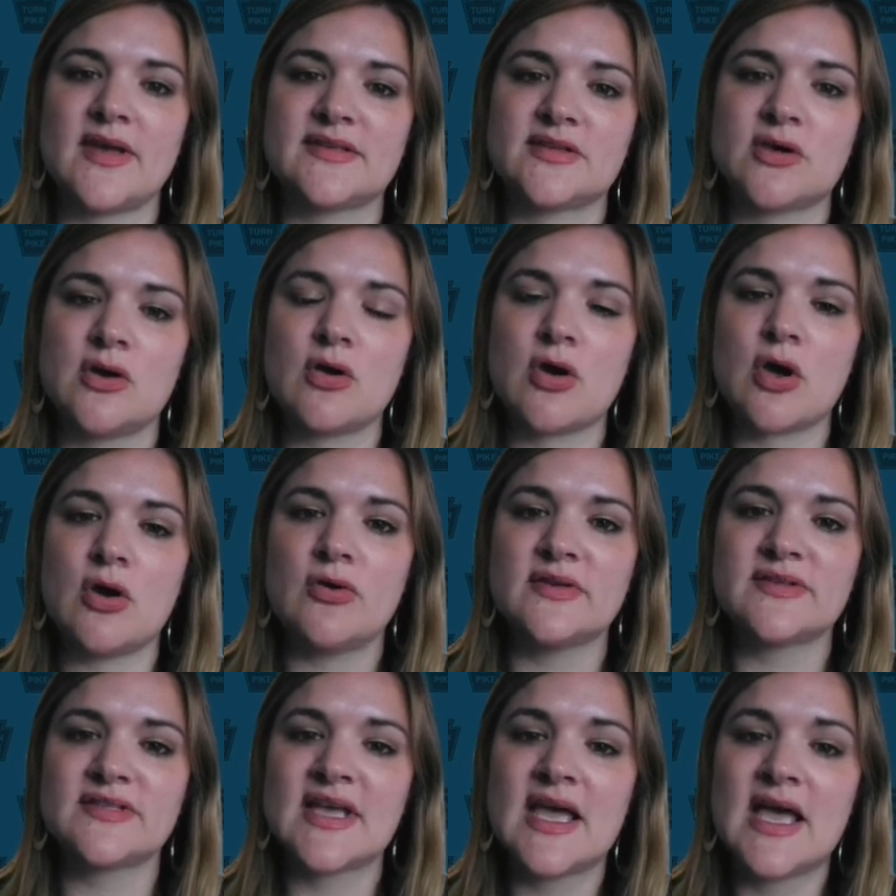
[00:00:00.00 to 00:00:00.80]
So it
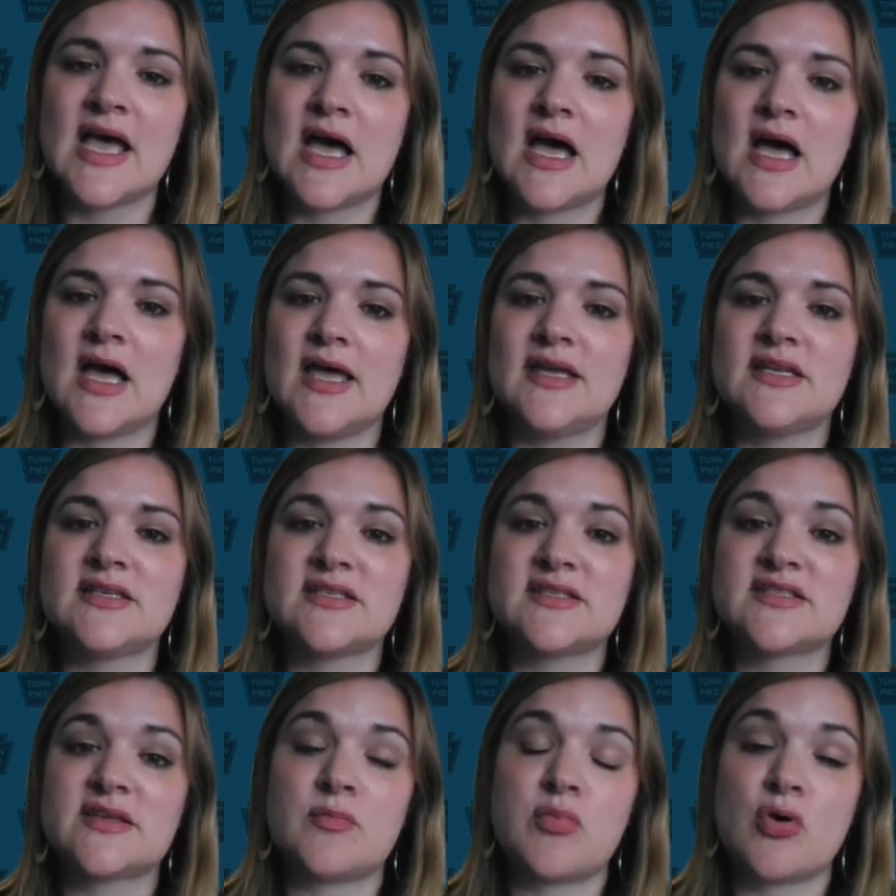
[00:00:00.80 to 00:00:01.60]
goes
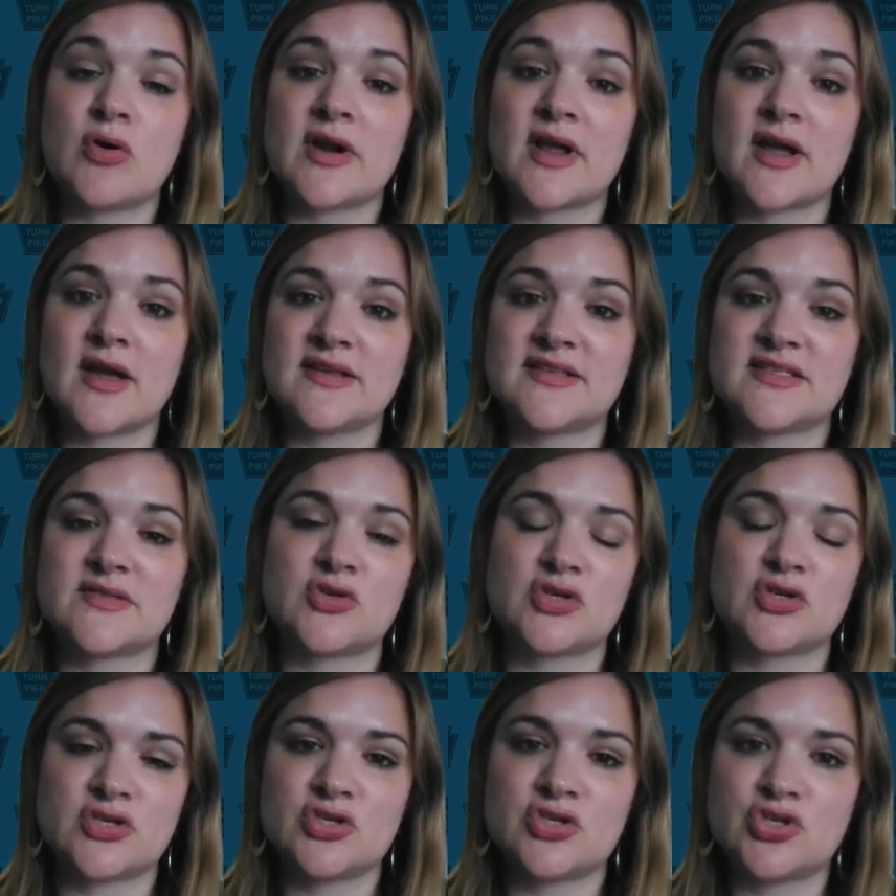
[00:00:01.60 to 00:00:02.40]
into supporting
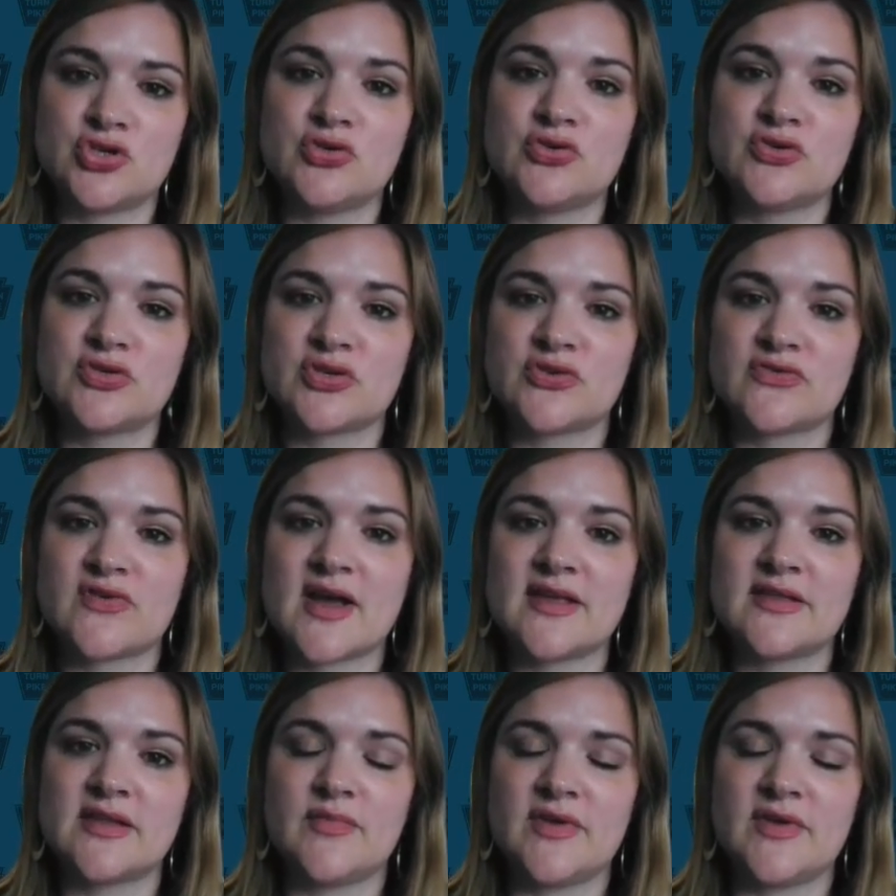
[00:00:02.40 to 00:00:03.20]
customers who choose to
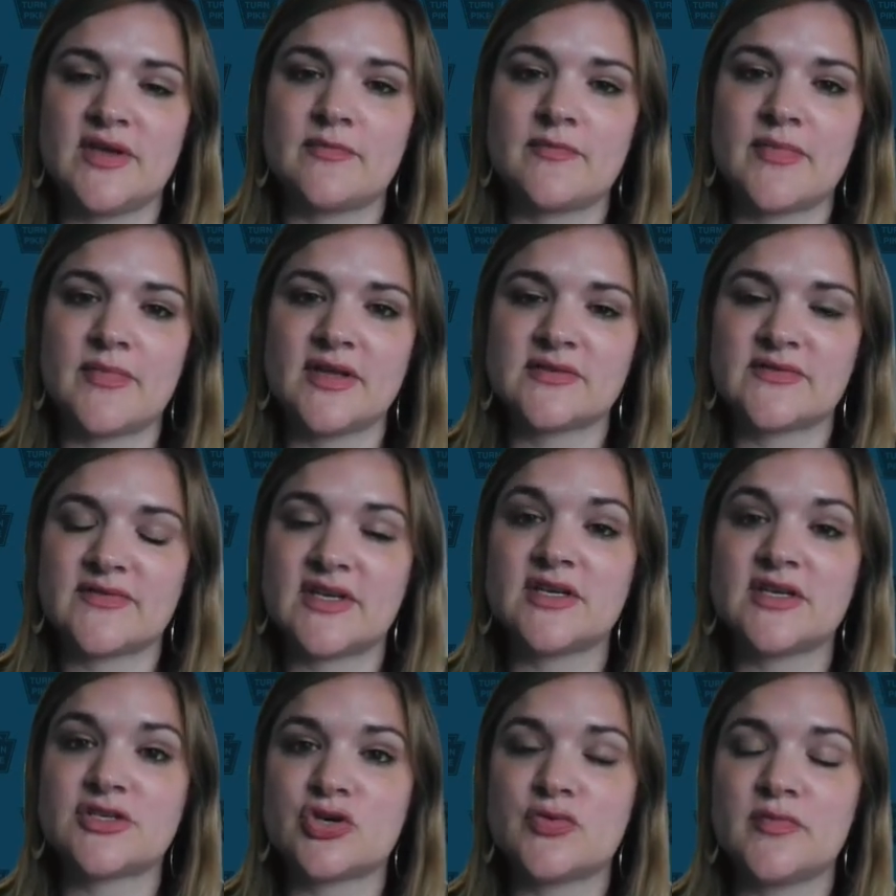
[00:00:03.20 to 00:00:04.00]
ride the
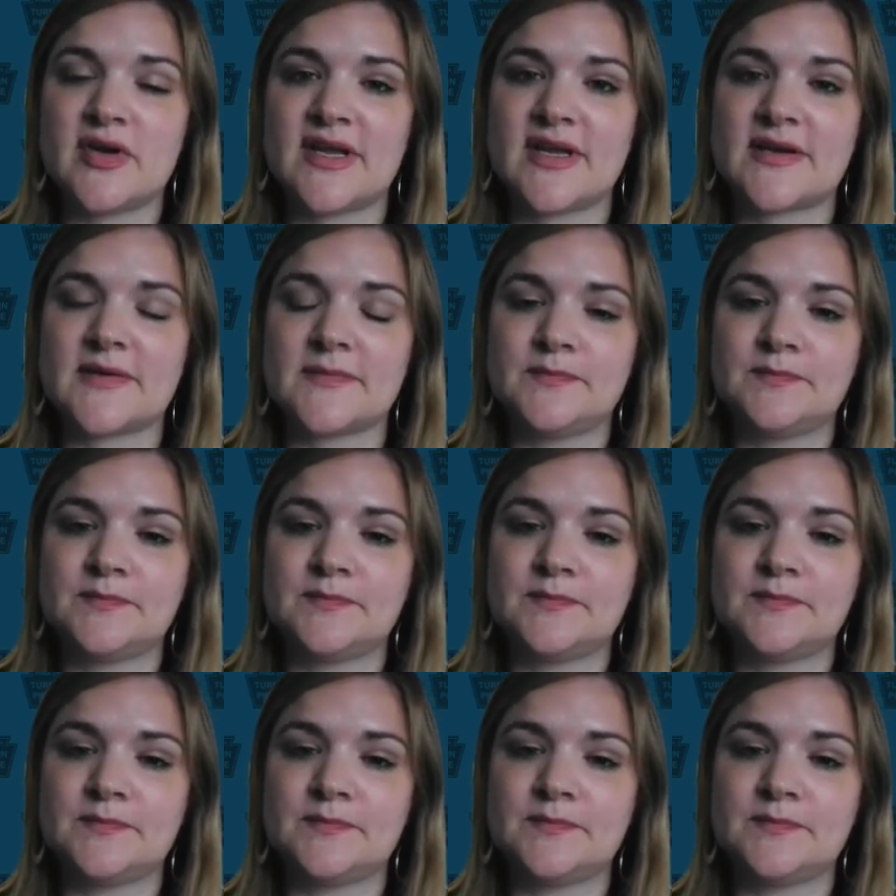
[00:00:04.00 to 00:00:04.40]
Pennsylvania Turnpike.